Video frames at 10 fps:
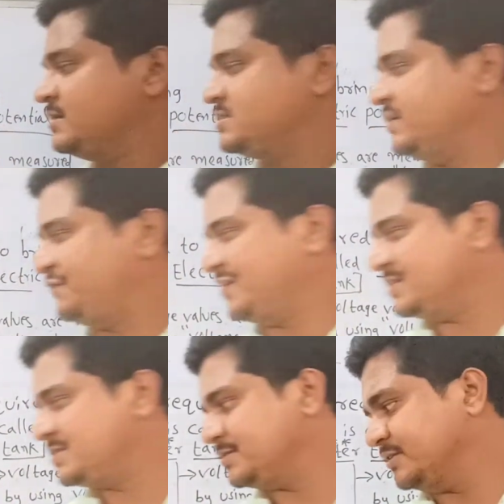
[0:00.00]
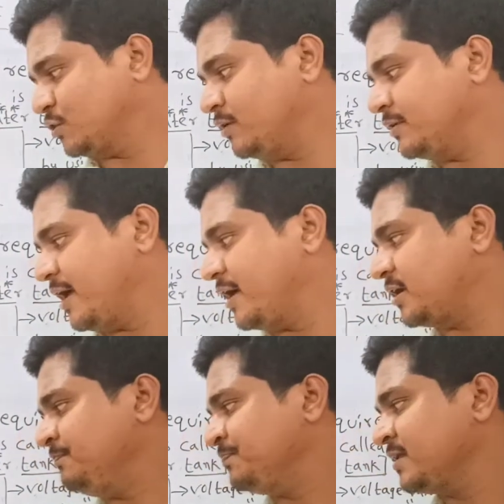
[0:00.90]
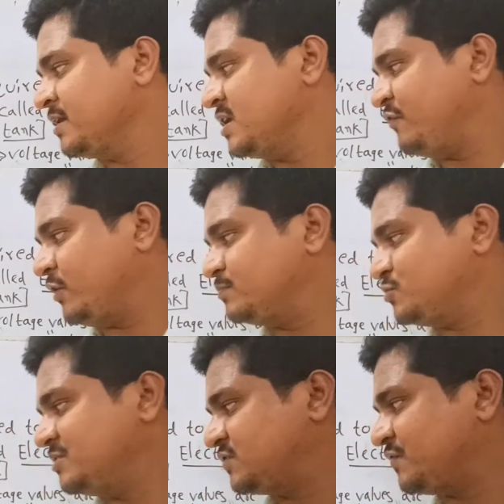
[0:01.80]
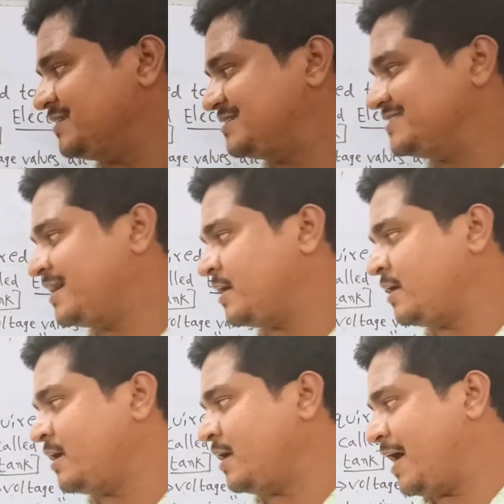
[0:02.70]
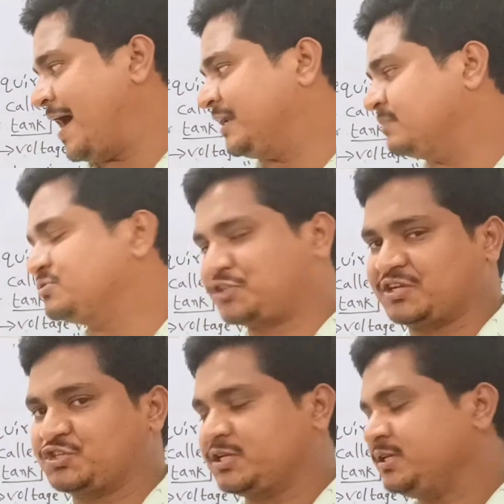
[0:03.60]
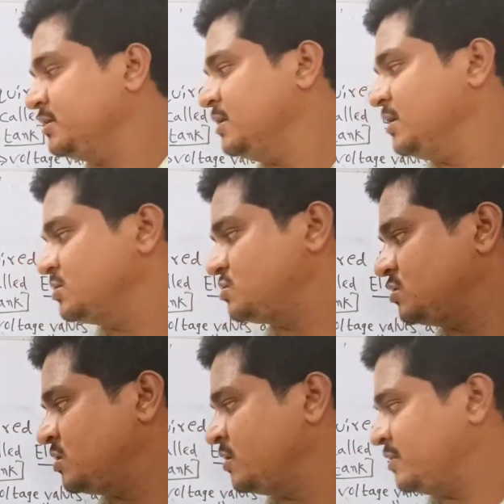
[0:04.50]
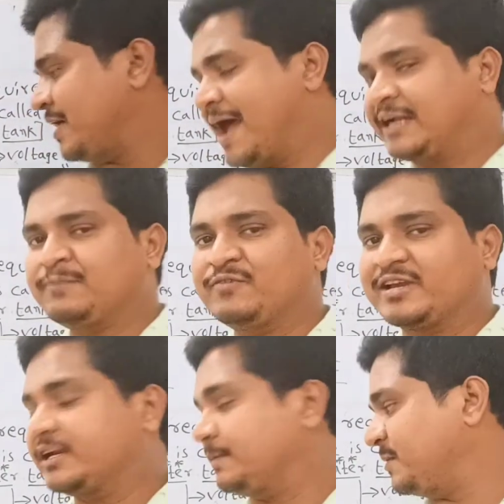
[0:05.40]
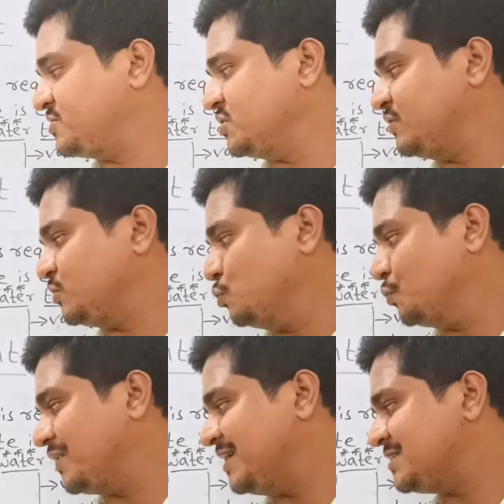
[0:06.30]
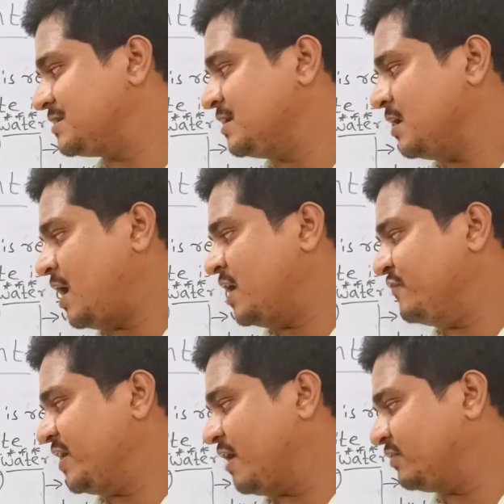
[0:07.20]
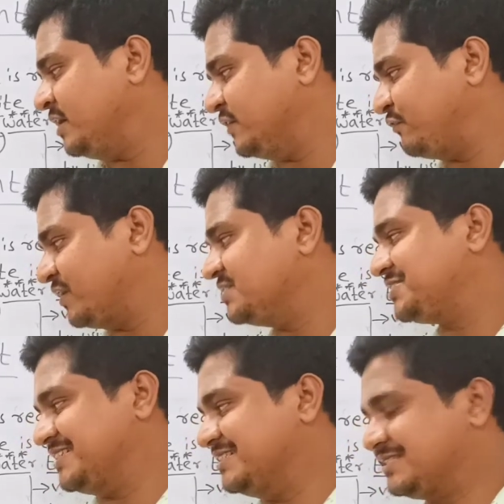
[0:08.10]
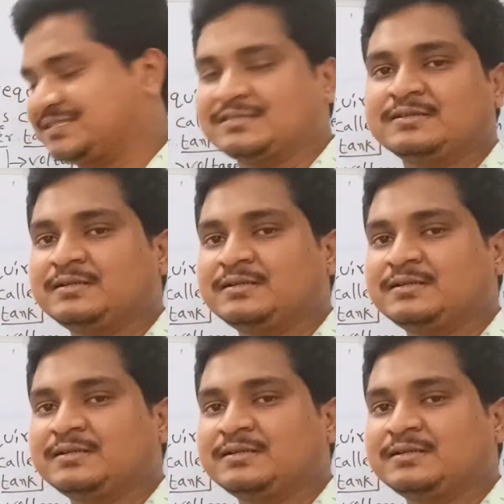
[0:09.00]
See, for this drawn diagram, if you observe this one, this is the atom structure. So atom we can represent with nucleus and we have the different shells.